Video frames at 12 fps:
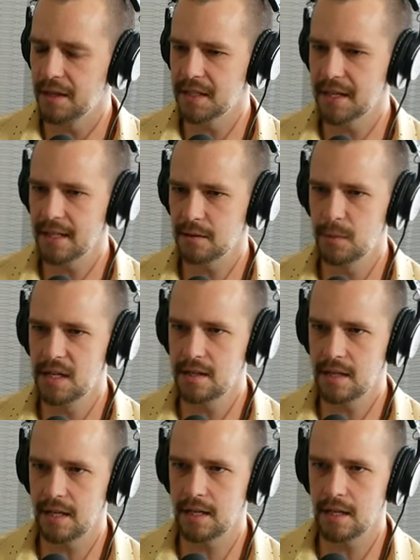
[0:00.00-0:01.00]
Because I guess me
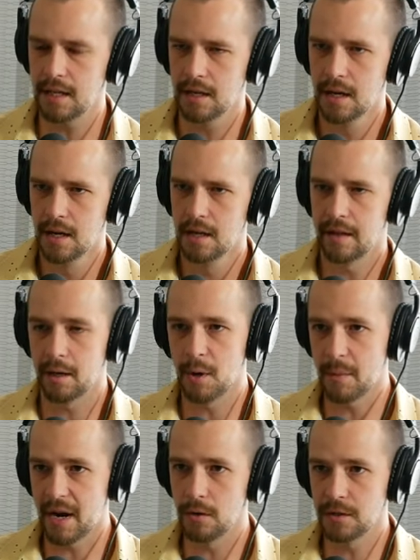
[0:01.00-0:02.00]
thinking like
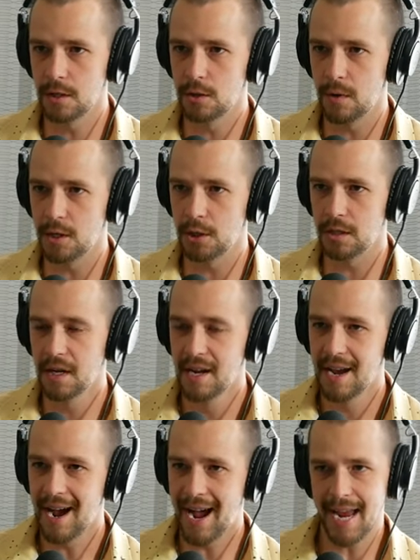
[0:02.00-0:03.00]
about my own situation,
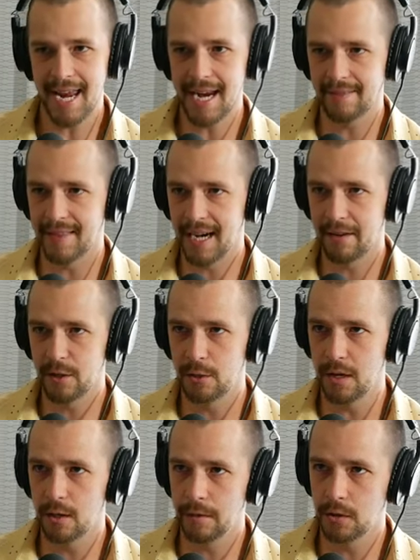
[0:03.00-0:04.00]
I hate that I have to
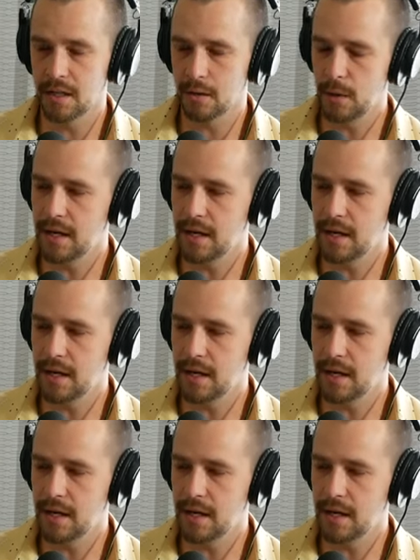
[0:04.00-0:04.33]
do interviews on the